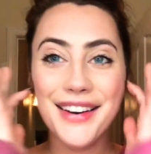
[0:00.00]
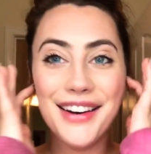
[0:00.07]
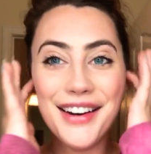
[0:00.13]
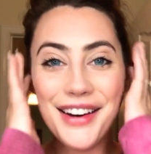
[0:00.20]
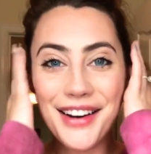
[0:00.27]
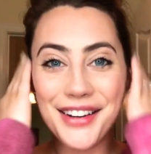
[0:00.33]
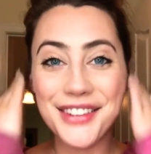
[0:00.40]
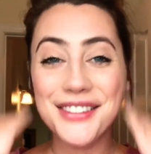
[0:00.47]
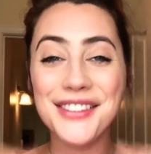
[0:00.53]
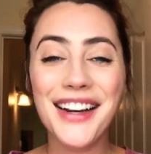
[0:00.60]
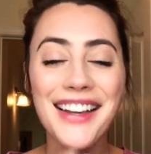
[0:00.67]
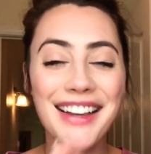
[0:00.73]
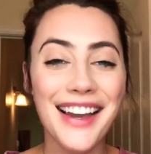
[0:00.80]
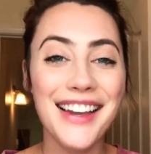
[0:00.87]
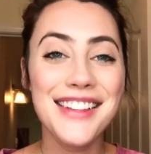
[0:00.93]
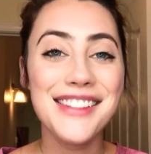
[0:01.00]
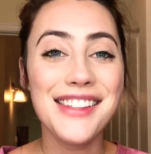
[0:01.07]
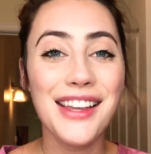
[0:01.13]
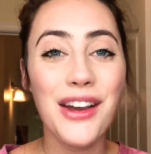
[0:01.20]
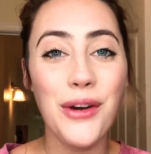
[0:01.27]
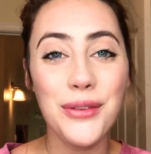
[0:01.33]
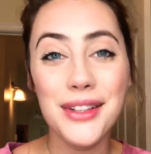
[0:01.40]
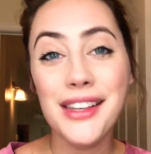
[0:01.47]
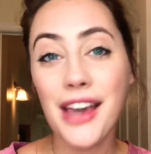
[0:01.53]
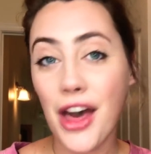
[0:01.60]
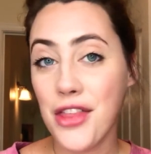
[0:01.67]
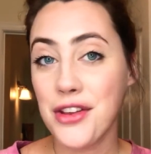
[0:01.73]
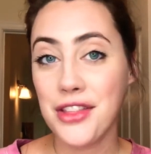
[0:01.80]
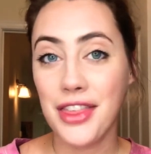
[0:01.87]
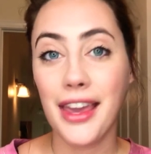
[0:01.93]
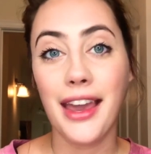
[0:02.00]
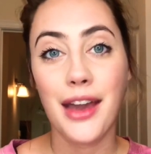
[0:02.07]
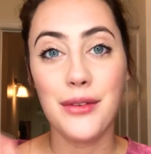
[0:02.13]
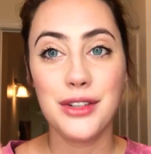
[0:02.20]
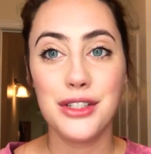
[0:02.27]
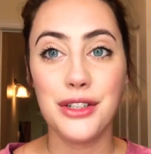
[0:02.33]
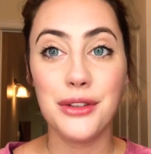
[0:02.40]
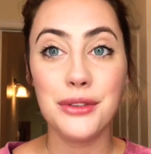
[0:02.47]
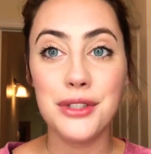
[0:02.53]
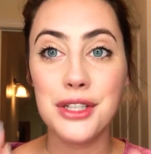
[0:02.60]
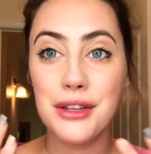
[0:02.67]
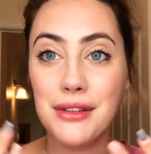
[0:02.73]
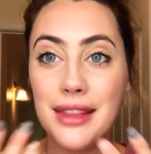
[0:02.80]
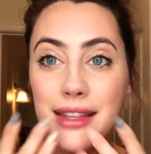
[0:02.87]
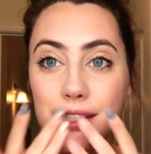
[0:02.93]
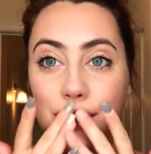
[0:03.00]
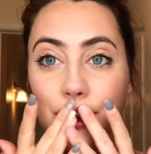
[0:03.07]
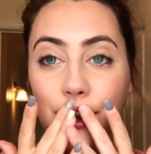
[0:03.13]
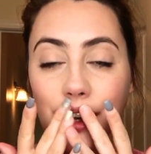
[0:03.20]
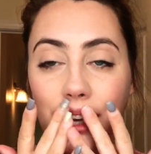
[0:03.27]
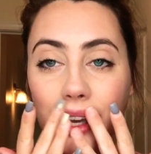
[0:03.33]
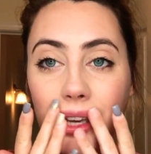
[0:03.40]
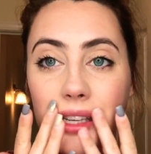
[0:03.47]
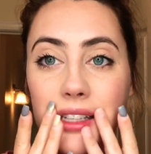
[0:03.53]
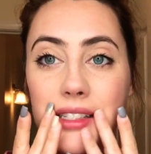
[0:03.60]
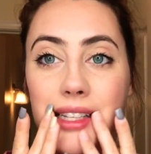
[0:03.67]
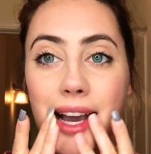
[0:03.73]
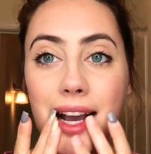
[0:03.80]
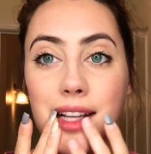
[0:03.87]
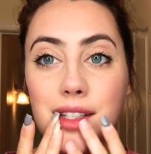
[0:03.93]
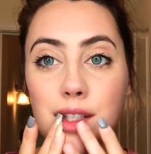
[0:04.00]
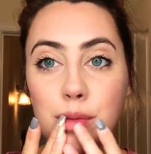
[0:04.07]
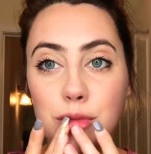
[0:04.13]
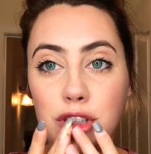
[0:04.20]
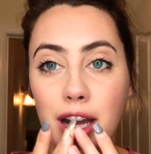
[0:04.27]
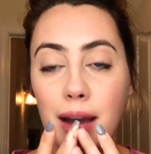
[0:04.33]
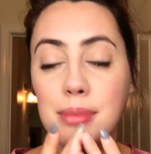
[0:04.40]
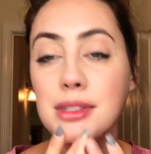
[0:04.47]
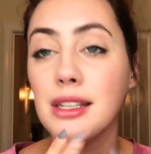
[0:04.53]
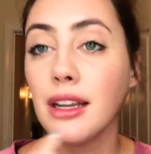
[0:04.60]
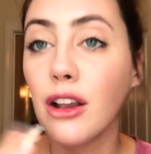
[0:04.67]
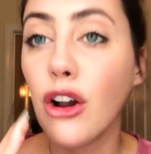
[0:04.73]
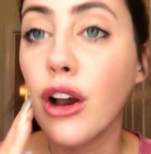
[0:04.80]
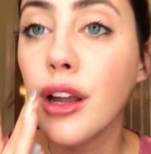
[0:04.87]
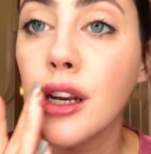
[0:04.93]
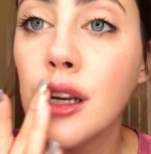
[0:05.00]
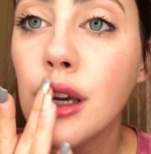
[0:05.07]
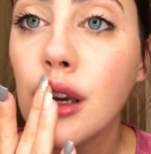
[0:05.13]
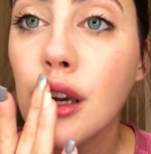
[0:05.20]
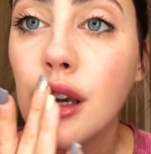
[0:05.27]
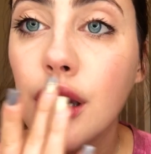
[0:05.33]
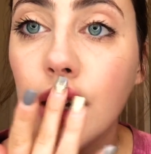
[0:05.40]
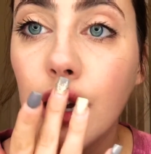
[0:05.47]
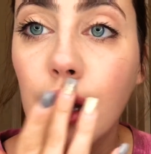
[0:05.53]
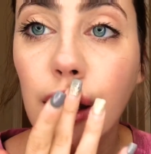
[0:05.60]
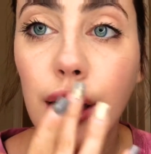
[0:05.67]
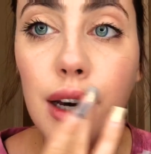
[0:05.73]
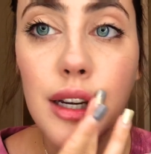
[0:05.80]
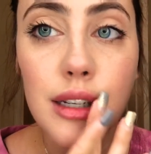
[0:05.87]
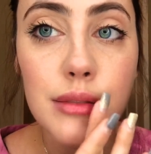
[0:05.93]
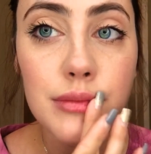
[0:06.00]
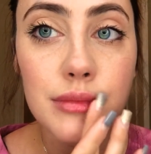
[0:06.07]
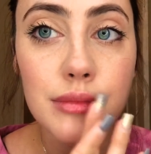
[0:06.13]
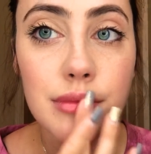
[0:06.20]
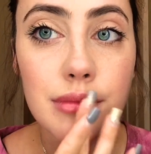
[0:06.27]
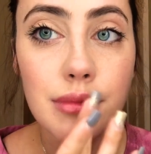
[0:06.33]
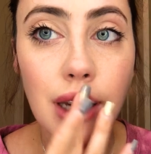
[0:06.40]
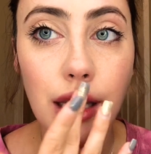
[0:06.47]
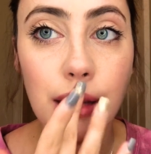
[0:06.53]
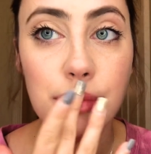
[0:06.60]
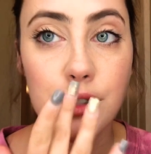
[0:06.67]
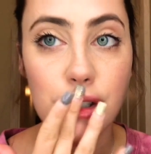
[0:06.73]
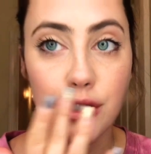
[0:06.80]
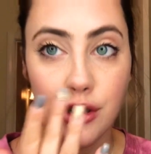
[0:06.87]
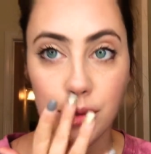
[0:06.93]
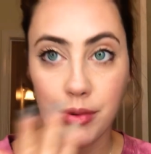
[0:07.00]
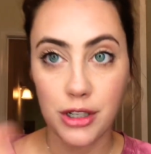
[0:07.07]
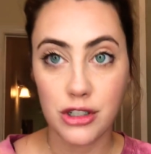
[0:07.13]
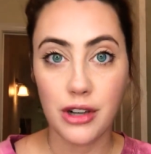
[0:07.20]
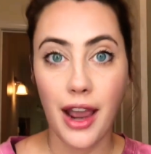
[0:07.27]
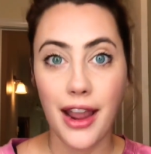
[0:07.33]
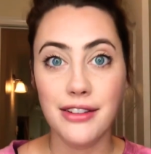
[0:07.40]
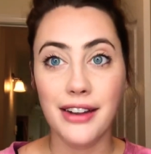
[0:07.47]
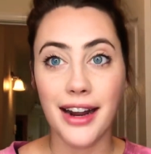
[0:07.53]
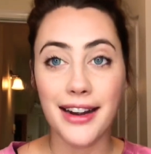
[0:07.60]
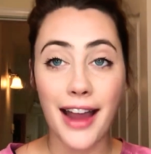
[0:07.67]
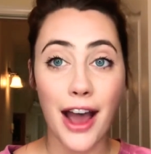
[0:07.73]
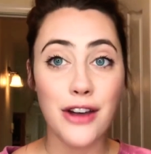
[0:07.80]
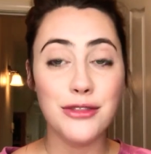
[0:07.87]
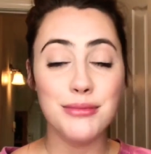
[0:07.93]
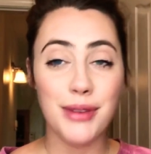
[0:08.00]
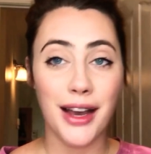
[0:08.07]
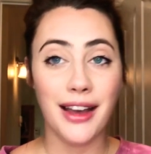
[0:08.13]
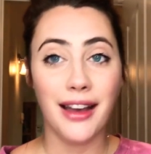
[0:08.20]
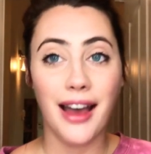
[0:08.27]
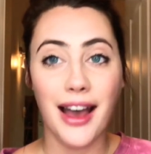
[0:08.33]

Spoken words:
All right, guys, the only other thing I would do to this look is add some chapstick on. My lips are super dry right now, but